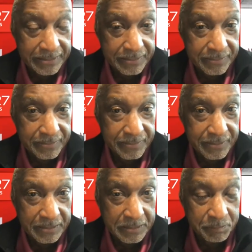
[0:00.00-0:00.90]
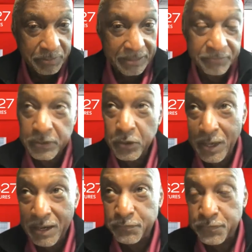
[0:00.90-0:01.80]
it. But if you go
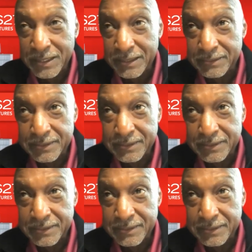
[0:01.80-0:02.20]
out front,